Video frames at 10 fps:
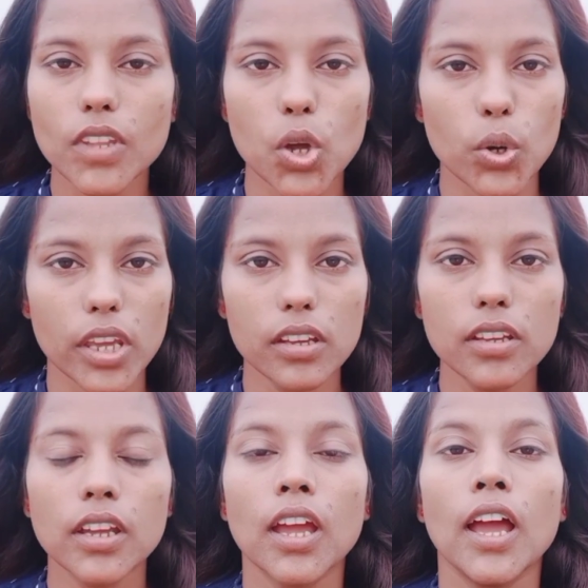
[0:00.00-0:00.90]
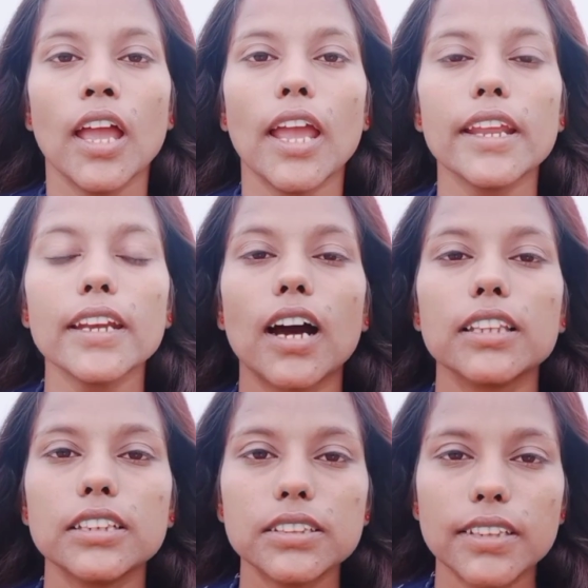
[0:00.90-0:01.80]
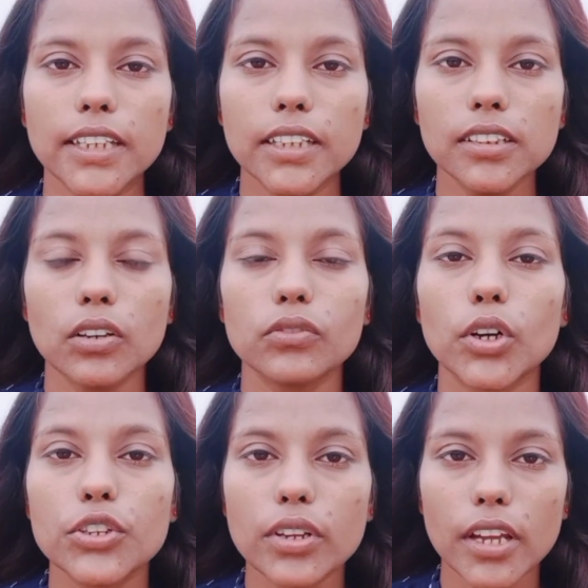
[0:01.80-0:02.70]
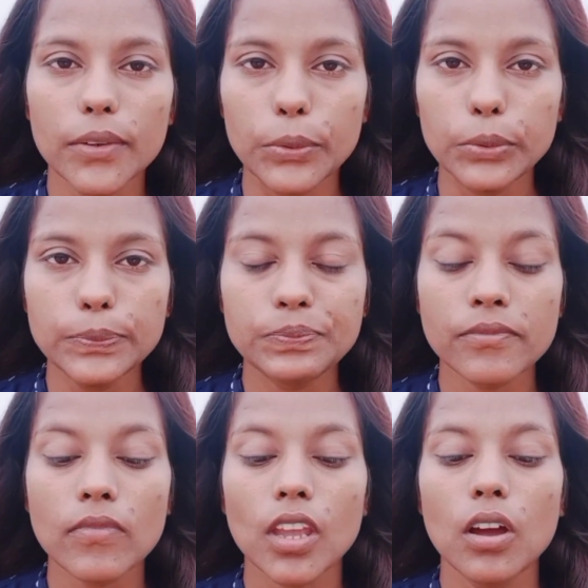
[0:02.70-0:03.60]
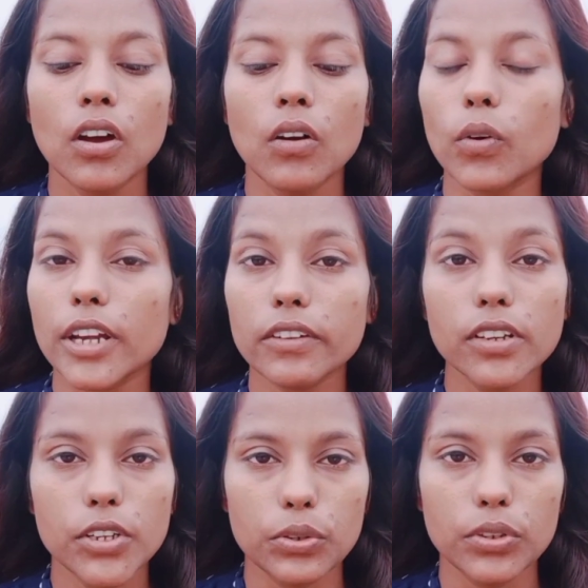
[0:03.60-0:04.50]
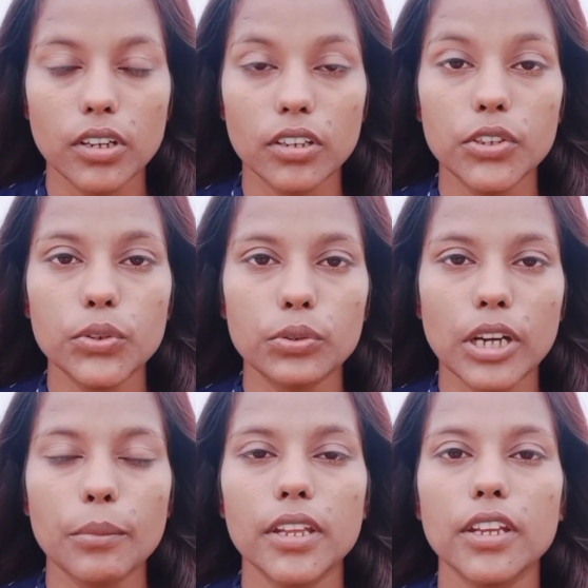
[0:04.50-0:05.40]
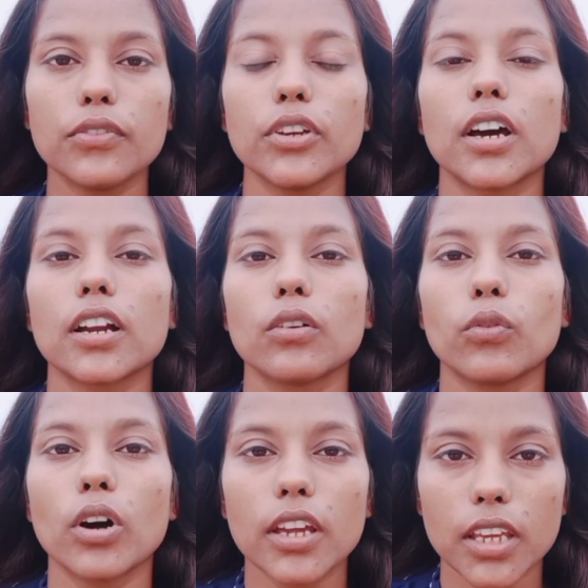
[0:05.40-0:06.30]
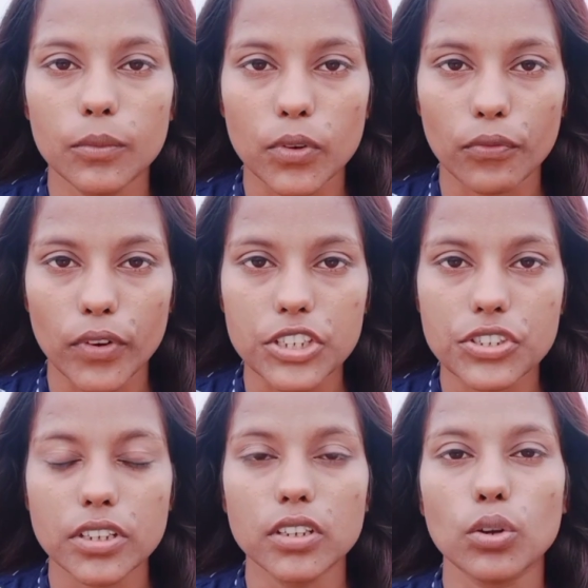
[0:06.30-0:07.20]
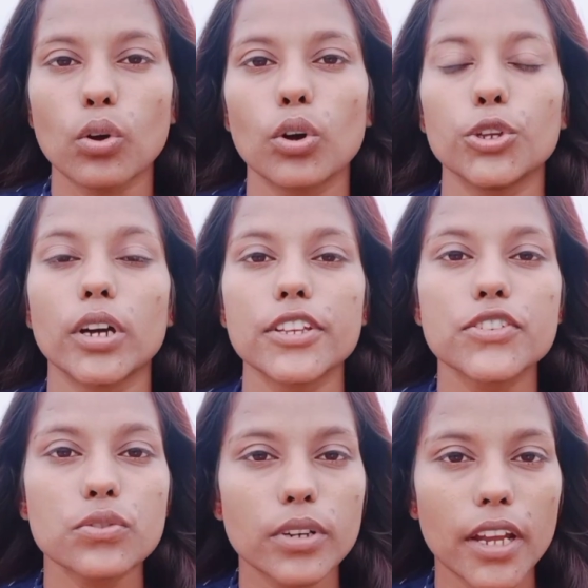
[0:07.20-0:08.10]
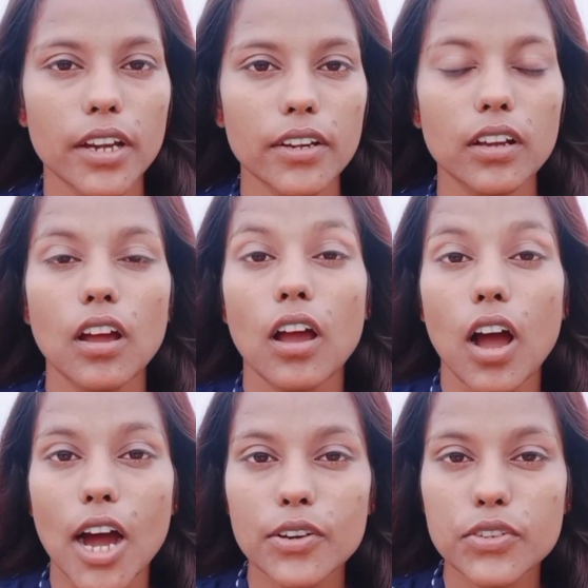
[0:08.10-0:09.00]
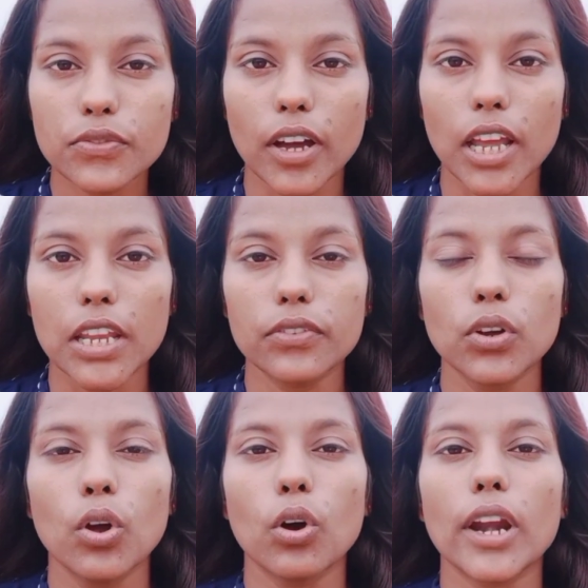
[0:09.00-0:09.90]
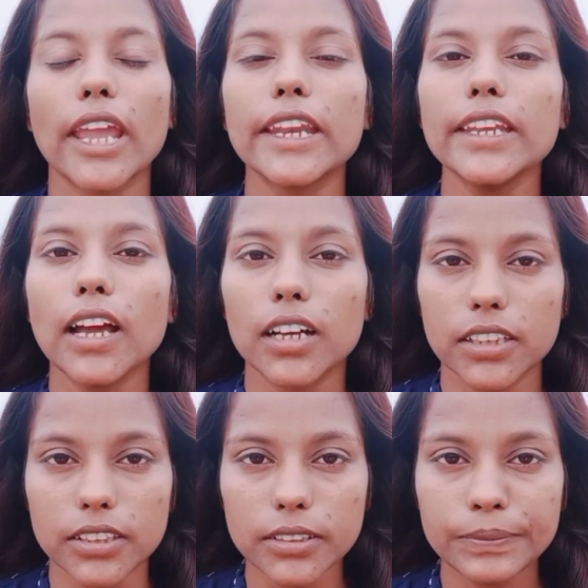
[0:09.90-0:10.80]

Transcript: Okay. And other thing, what you can do, whatever you do, I mean, if you are a working profession or you are a student, housewife, or any other,